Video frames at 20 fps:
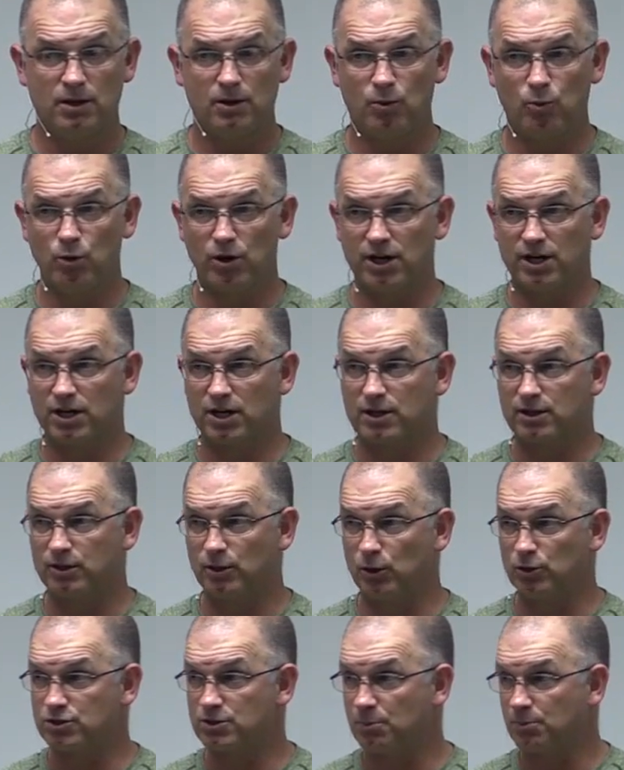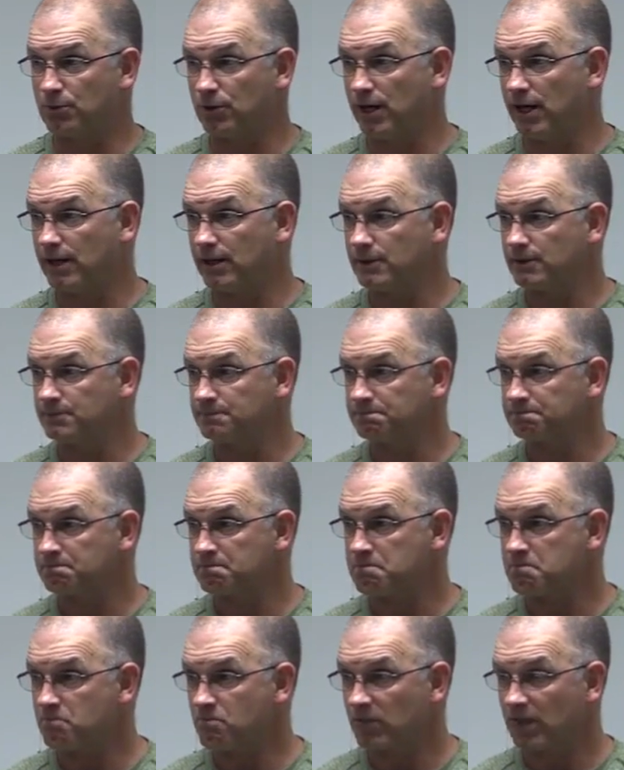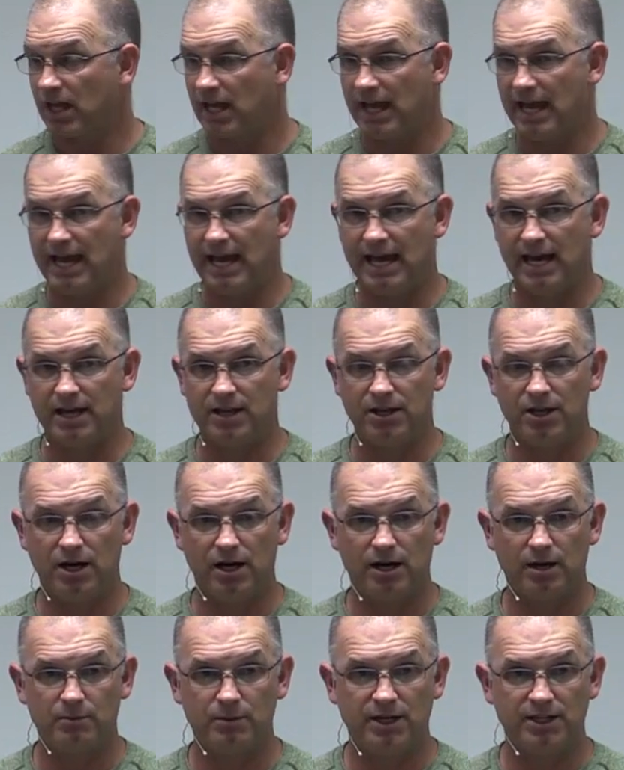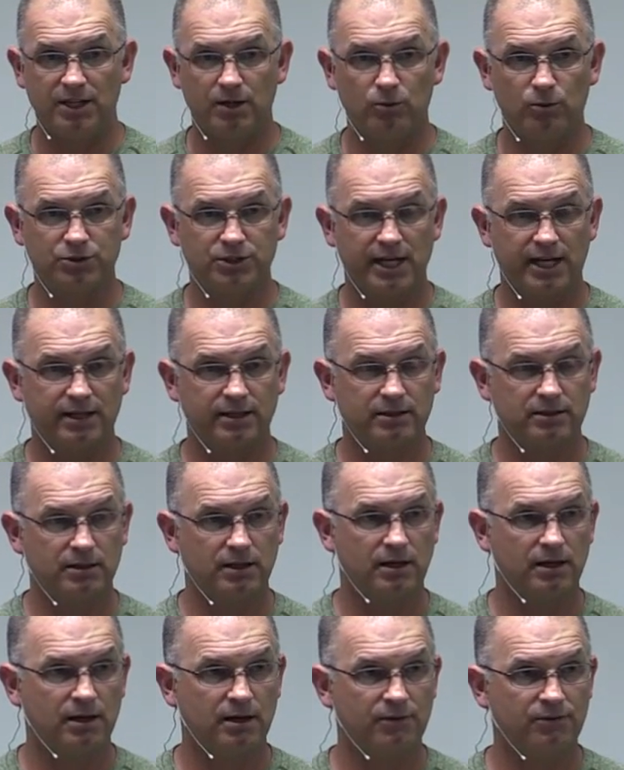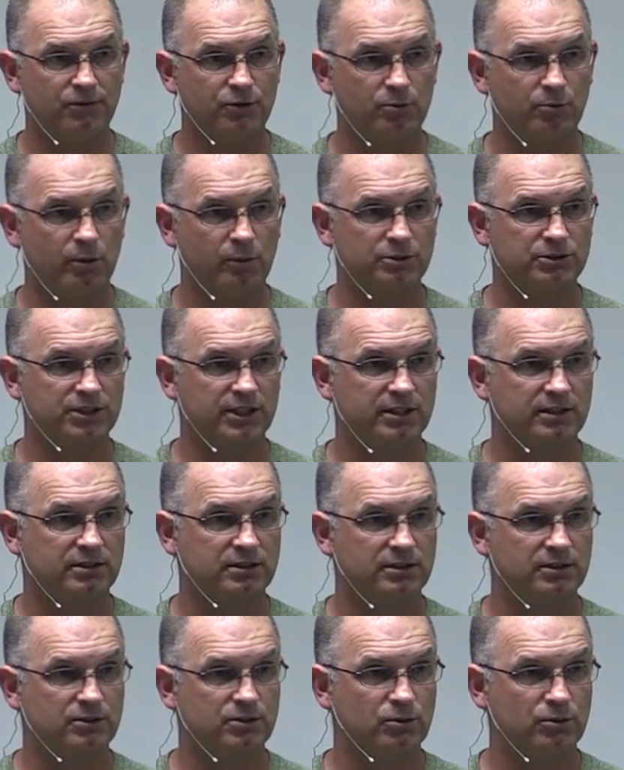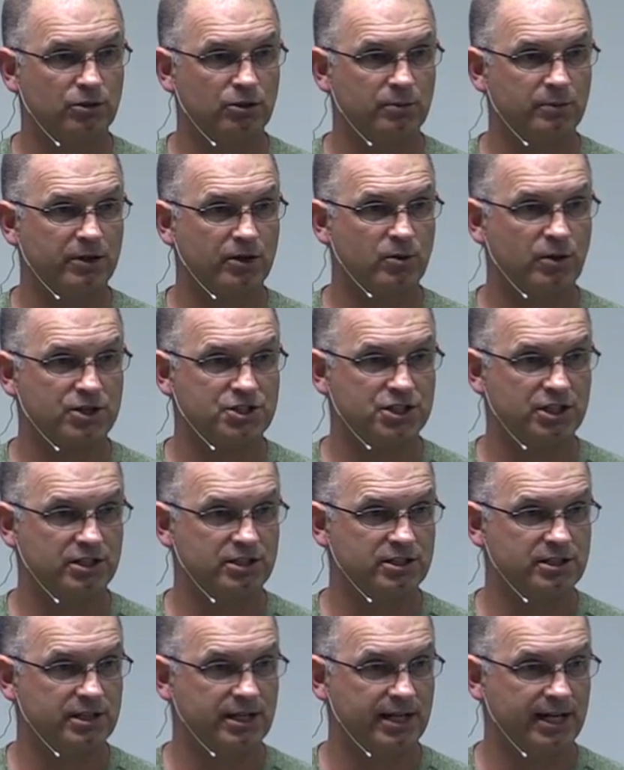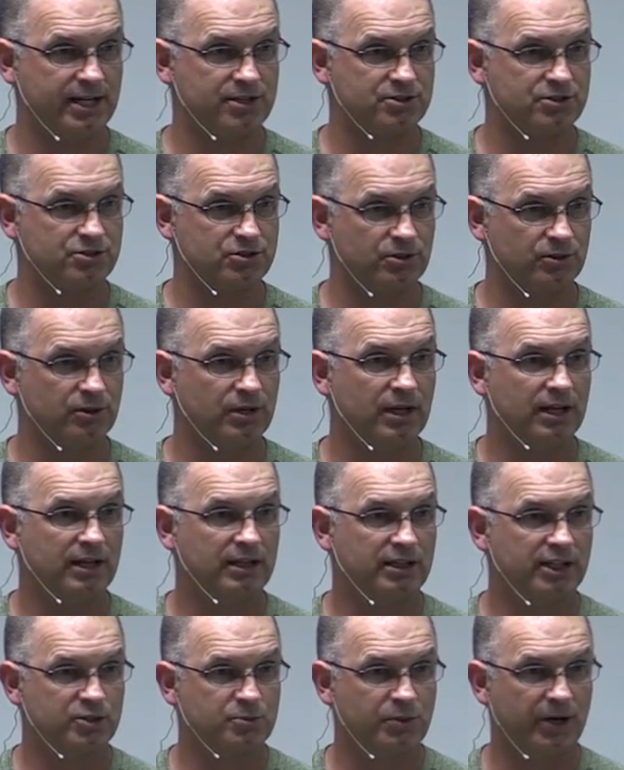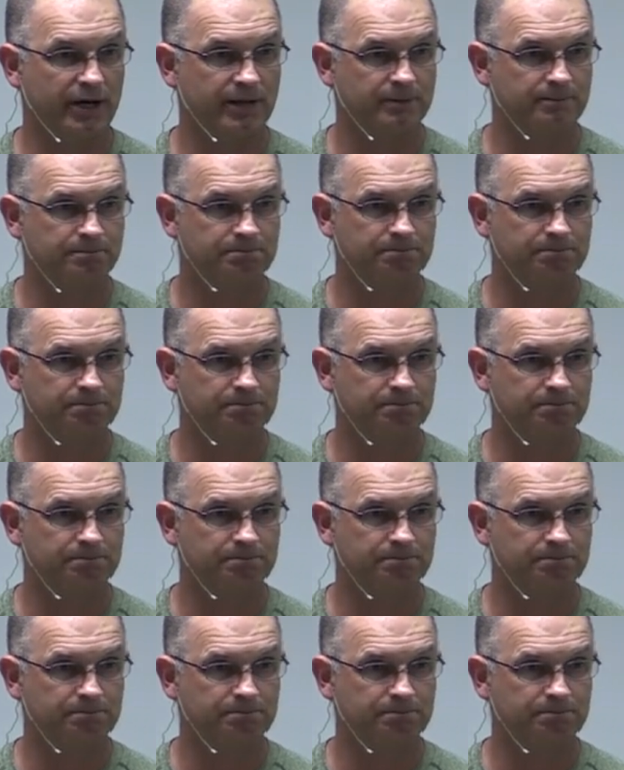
We're going to close in prayer, and, um, and then we'll take uh, a few moments to, to do a little bit of questions and answers. So let's pray.